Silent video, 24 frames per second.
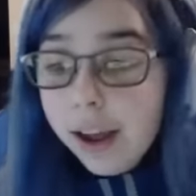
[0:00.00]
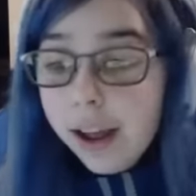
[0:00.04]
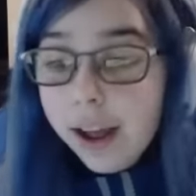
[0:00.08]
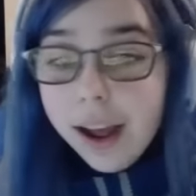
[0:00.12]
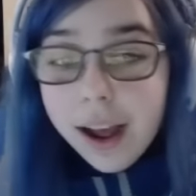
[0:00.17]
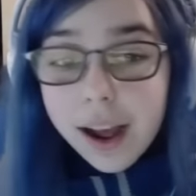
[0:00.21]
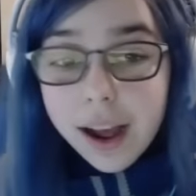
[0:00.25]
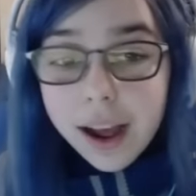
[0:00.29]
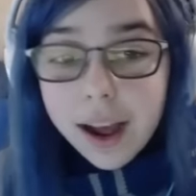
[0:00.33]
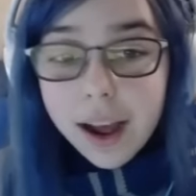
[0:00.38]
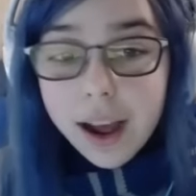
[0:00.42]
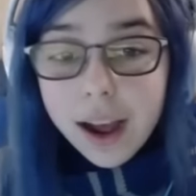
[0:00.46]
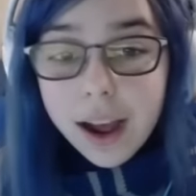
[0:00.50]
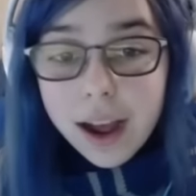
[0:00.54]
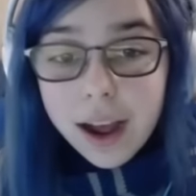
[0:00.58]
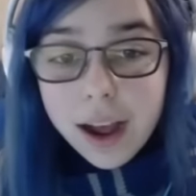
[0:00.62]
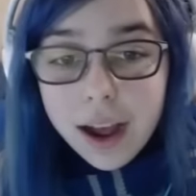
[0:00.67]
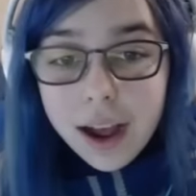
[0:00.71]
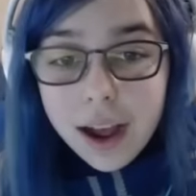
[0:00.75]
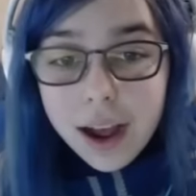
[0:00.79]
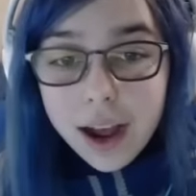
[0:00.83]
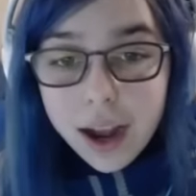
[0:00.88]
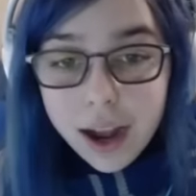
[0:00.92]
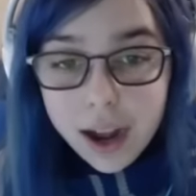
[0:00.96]
He's
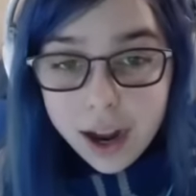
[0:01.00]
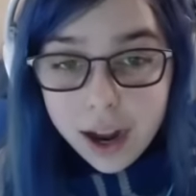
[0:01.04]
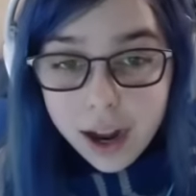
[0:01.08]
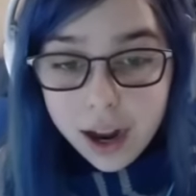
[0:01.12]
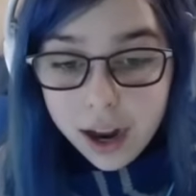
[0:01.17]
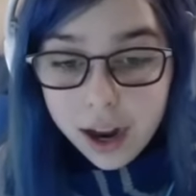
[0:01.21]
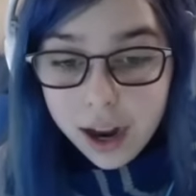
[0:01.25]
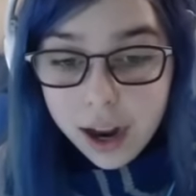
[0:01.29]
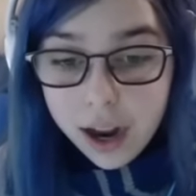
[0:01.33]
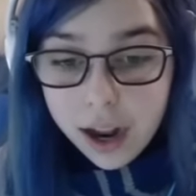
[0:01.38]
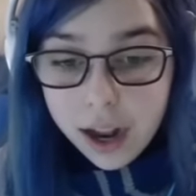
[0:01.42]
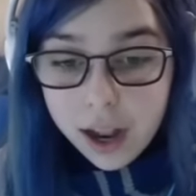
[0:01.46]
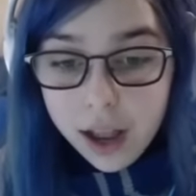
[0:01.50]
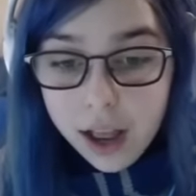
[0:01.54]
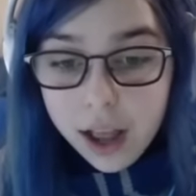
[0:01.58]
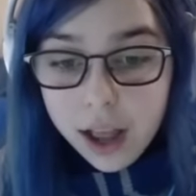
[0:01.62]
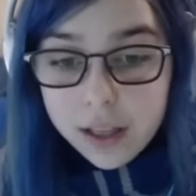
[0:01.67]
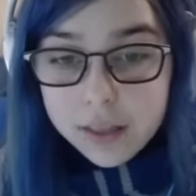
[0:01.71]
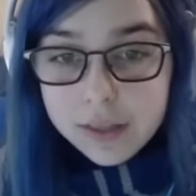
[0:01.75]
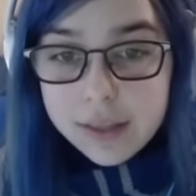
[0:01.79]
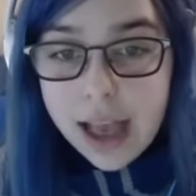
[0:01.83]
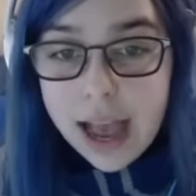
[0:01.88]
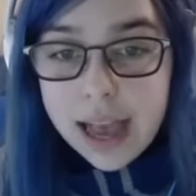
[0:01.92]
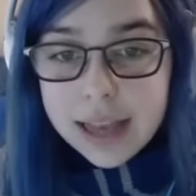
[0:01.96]
coming after me!
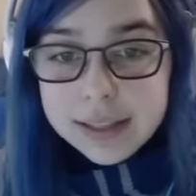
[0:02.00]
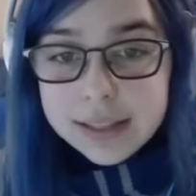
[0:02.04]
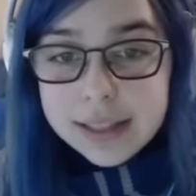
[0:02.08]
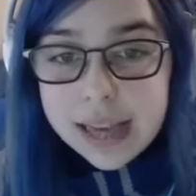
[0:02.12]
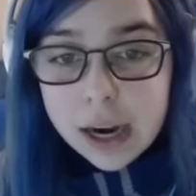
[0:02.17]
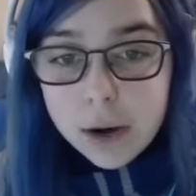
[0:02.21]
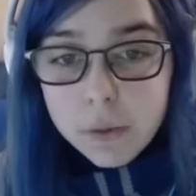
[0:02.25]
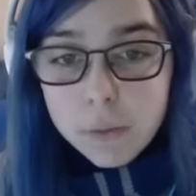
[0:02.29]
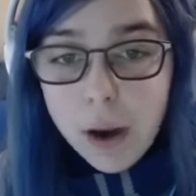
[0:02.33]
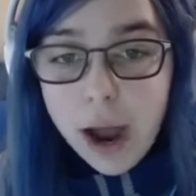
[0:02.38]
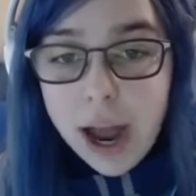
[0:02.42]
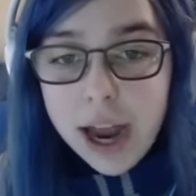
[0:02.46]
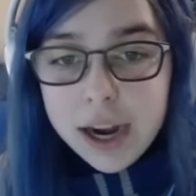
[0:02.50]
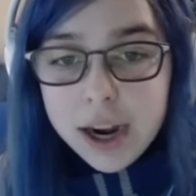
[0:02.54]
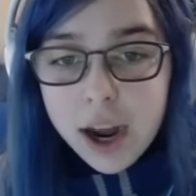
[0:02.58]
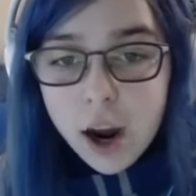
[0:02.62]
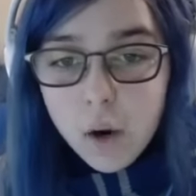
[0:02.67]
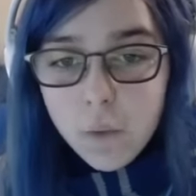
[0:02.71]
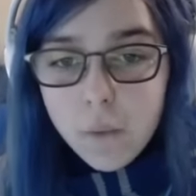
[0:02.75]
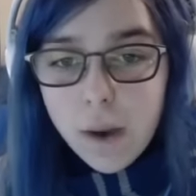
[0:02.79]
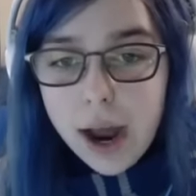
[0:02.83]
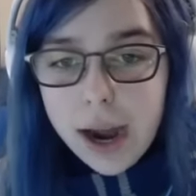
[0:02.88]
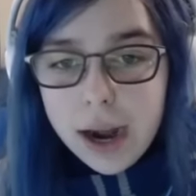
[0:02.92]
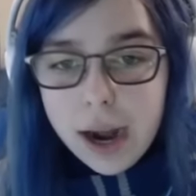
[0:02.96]
Lastic, run!
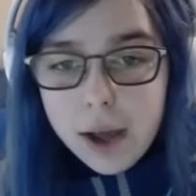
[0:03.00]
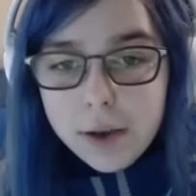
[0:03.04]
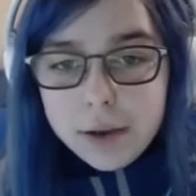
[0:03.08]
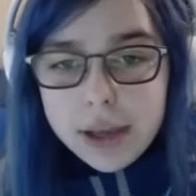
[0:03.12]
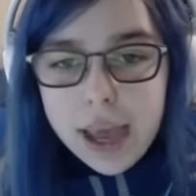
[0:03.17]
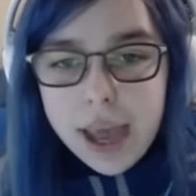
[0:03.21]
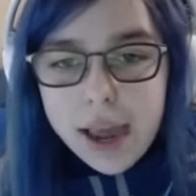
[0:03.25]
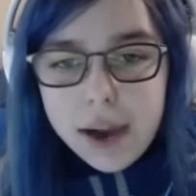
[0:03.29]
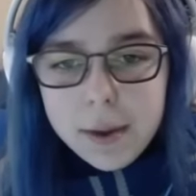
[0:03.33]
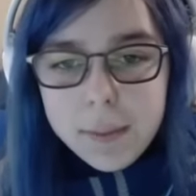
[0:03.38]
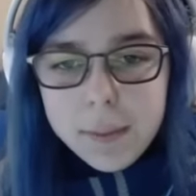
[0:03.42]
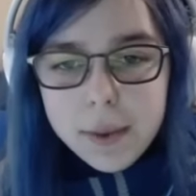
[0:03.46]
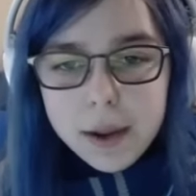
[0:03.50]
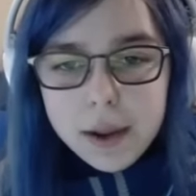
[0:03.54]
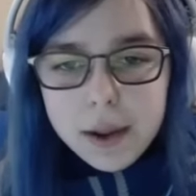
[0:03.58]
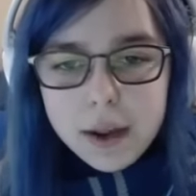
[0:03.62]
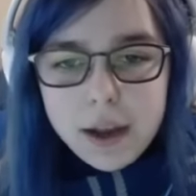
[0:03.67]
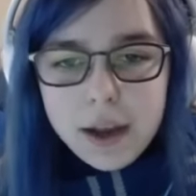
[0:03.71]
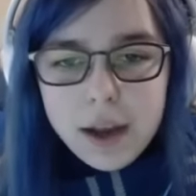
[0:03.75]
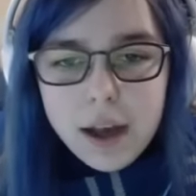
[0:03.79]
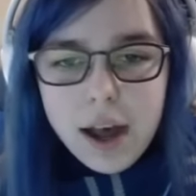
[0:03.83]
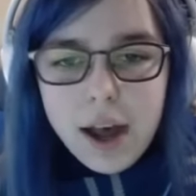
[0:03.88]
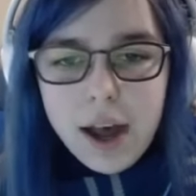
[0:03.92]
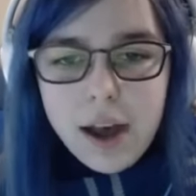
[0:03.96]
I'll get him!
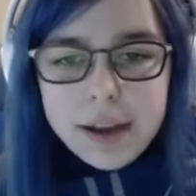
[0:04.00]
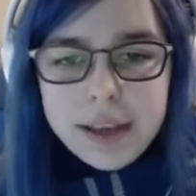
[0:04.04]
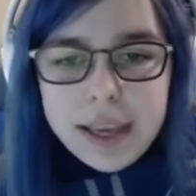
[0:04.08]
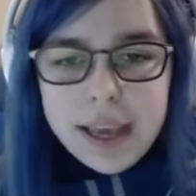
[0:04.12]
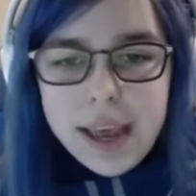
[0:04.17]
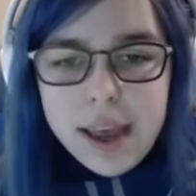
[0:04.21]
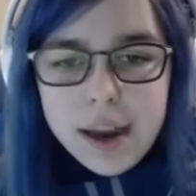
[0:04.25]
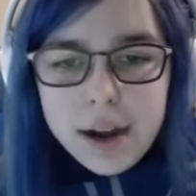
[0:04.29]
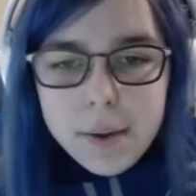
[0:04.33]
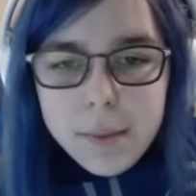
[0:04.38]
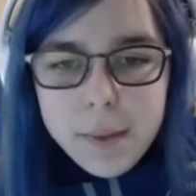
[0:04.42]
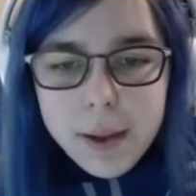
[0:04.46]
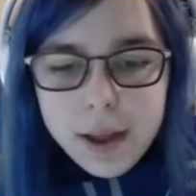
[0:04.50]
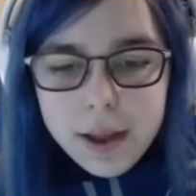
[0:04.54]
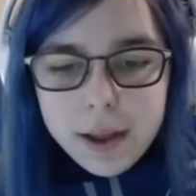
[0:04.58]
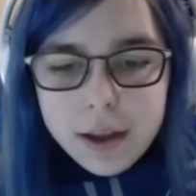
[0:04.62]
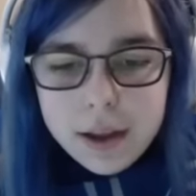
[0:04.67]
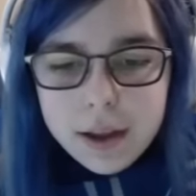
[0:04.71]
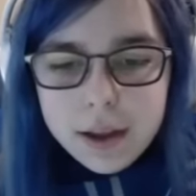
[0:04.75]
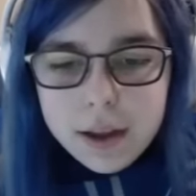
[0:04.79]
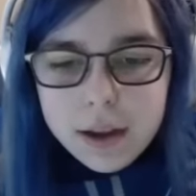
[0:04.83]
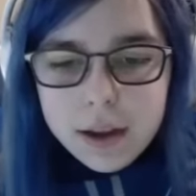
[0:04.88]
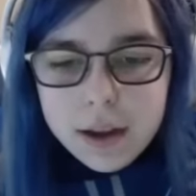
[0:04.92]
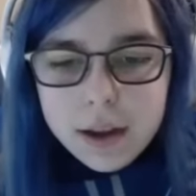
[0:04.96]
He's coming
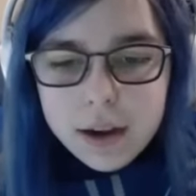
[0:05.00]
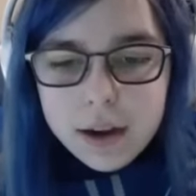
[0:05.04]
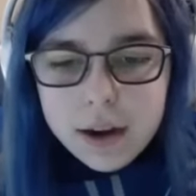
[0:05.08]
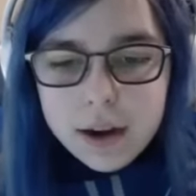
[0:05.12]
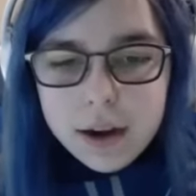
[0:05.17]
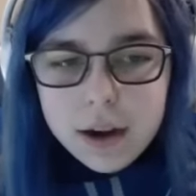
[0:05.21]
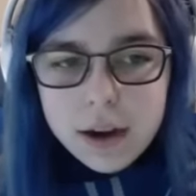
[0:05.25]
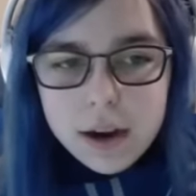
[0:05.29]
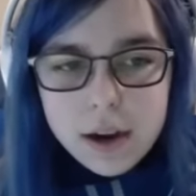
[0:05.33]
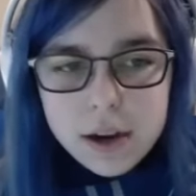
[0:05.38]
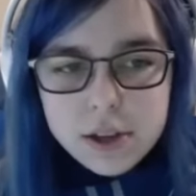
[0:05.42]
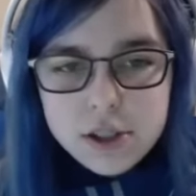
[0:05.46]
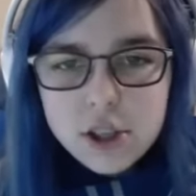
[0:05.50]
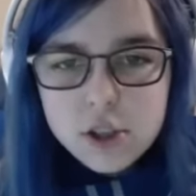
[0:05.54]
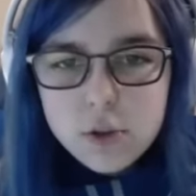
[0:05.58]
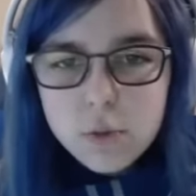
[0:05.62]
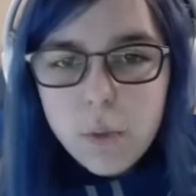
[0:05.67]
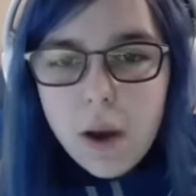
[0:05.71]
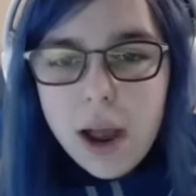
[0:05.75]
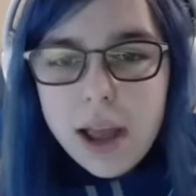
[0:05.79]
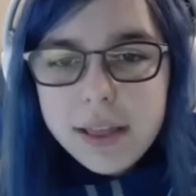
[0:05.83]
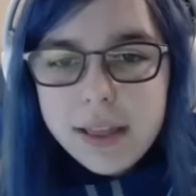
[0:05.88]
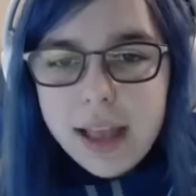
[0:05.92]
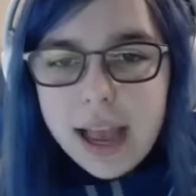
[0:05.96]
after me! Just
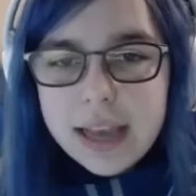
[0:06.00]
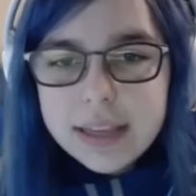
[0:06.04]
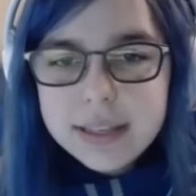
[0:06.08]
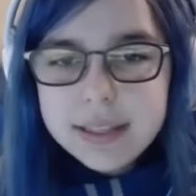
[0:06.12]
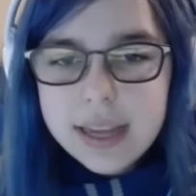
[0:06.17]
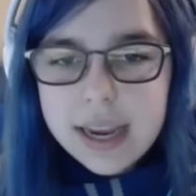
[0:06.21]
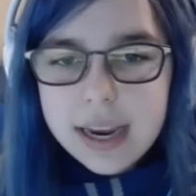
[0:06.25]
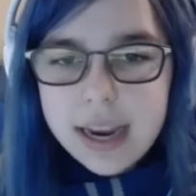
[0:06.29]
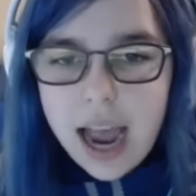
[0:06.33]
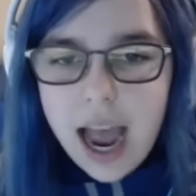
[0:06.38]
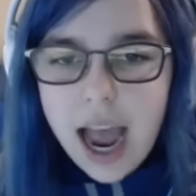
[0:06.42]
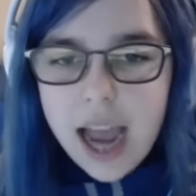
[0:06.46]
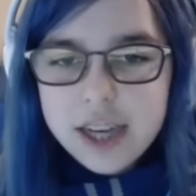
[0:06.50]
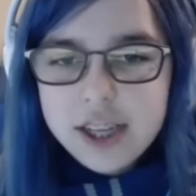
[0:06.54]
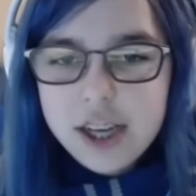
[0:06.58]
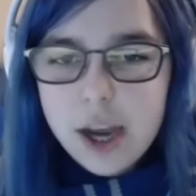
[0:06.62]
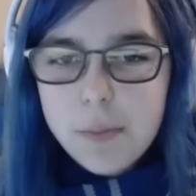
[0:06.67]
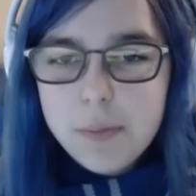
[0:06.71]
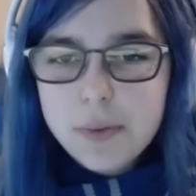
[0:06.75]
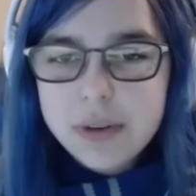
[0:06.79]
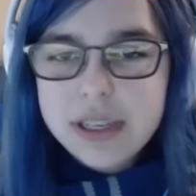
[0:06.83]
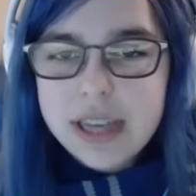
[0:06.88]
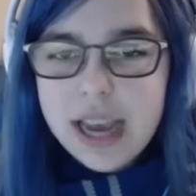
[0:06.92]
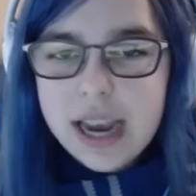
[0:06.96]
run, Lastic! I
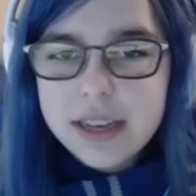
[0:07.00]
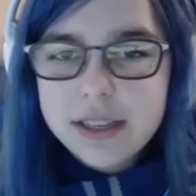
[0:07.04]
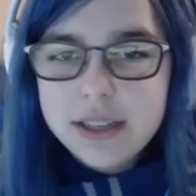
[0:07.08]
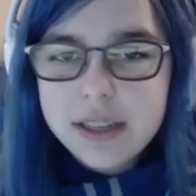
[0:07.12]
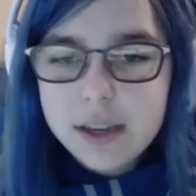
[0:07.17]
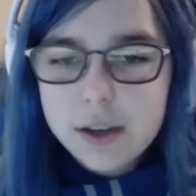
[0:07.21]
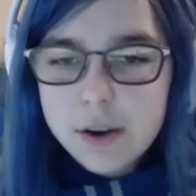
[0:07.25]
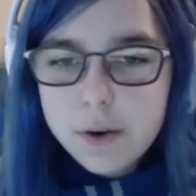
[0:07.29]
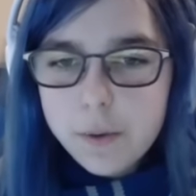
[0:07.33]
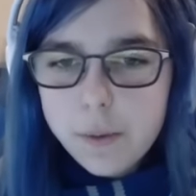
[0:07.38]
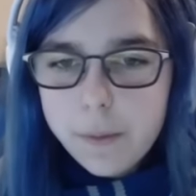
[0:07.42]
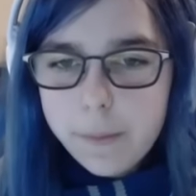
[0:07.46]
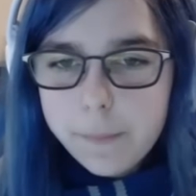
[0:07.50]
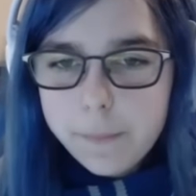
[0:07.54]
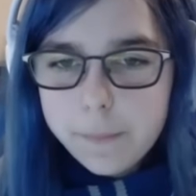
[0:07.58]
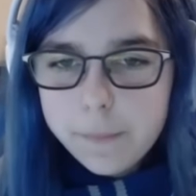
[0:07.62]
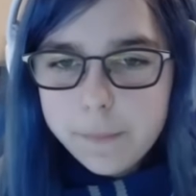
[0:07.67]
shall protect you!